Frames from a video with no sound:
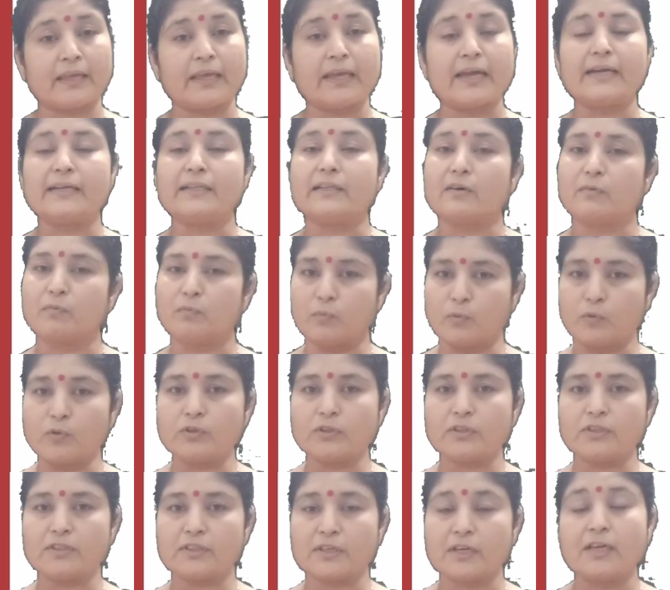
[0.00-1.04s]
And the
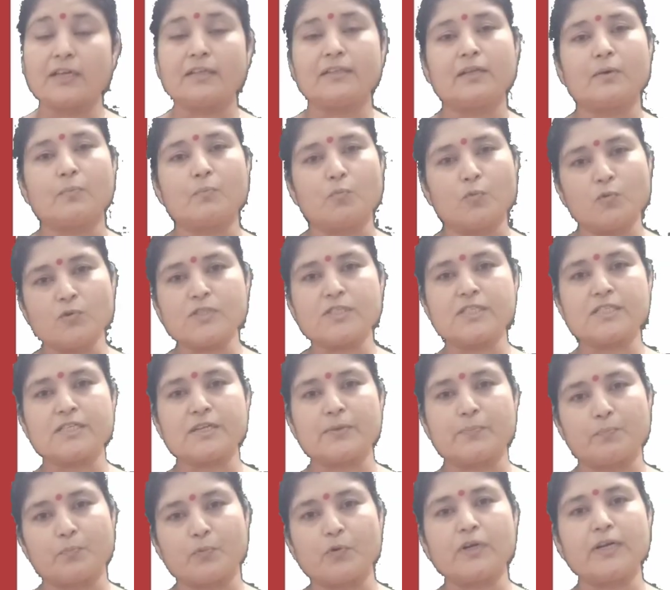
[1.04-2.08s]
fourth, the most
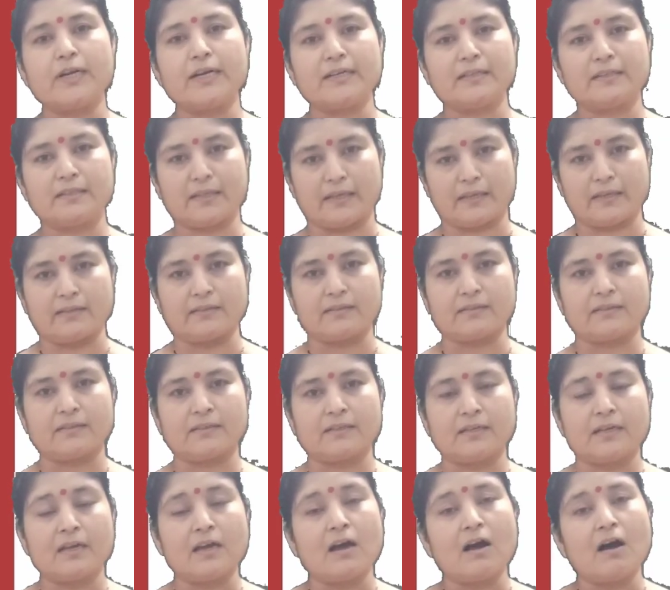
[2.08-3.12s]
important thing,
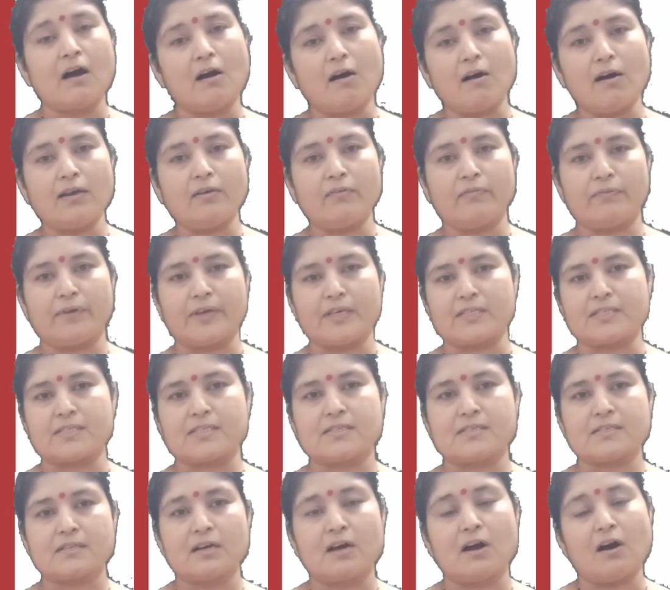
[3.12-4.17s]

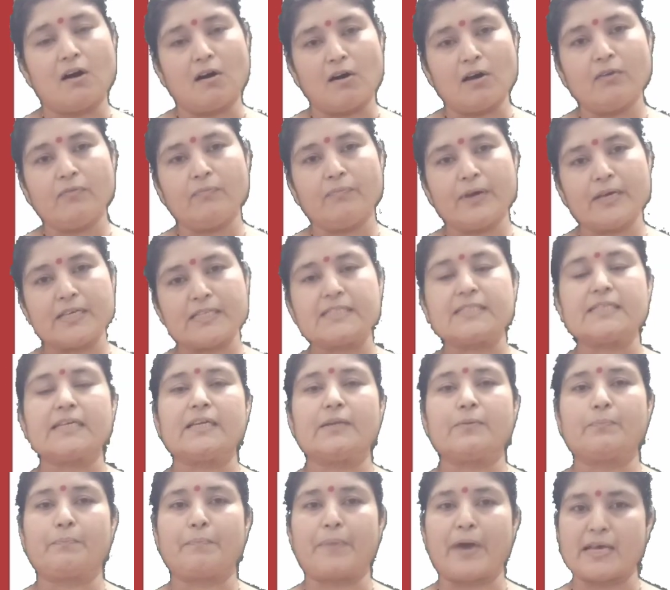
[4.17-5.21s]
always
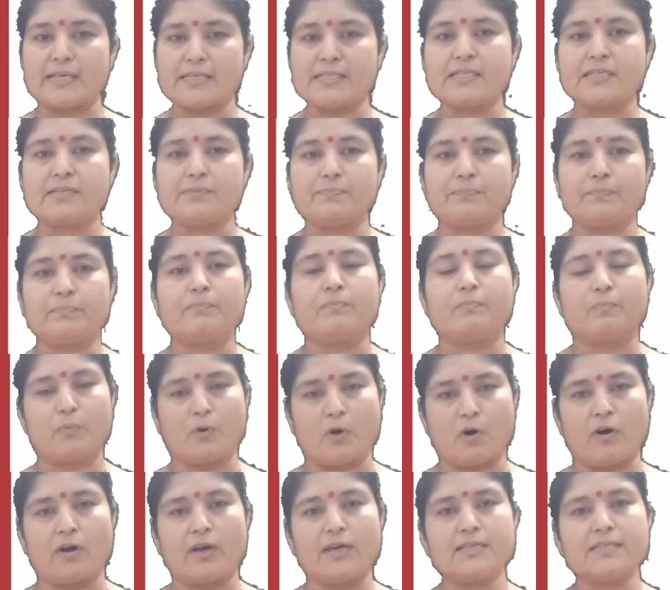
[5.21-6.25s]
in passive
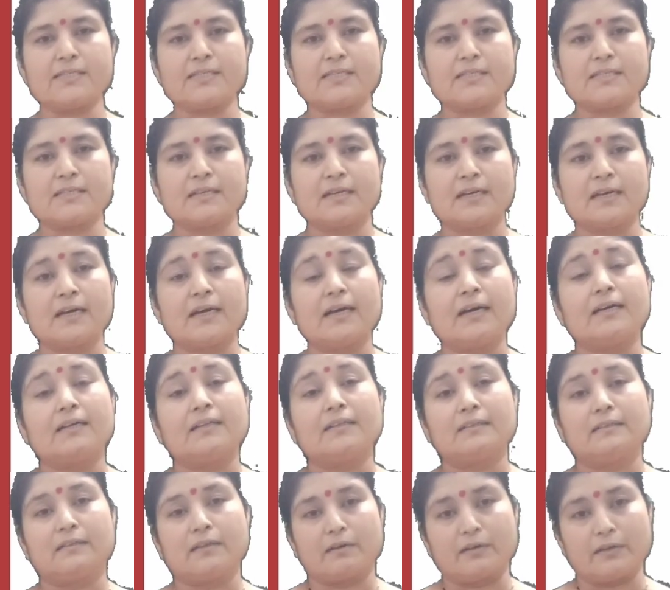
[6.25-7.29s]
voice,
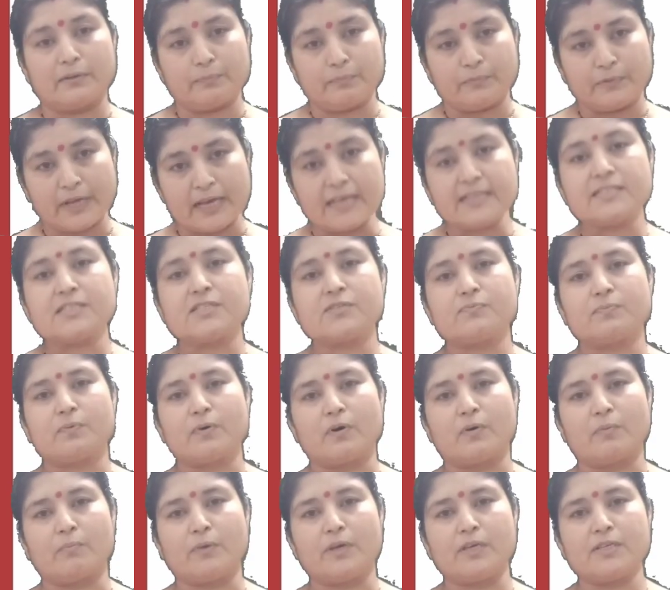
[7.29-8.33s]
the tense
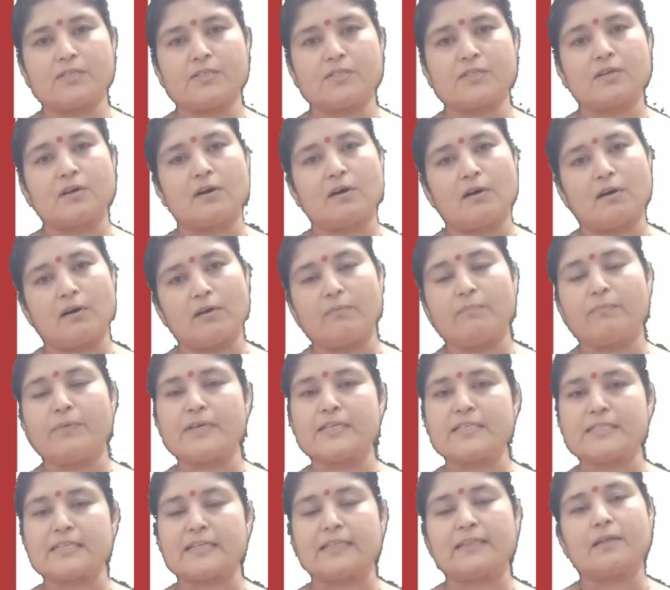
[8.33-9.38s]
form is
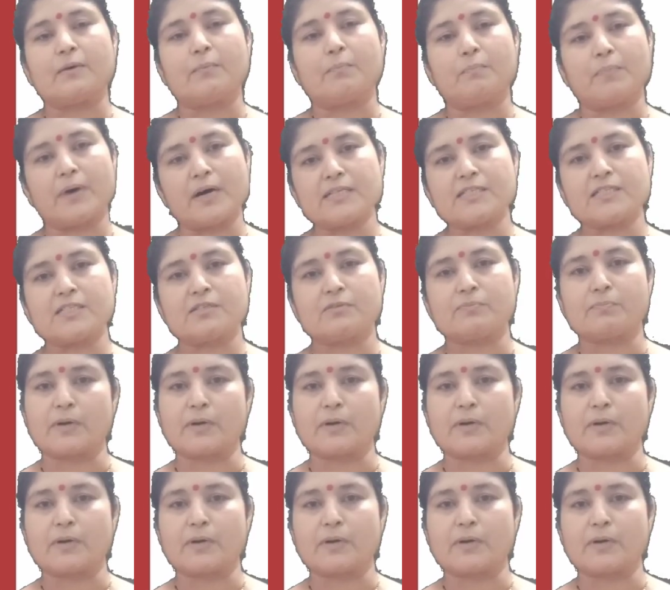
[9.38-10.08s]
always in the past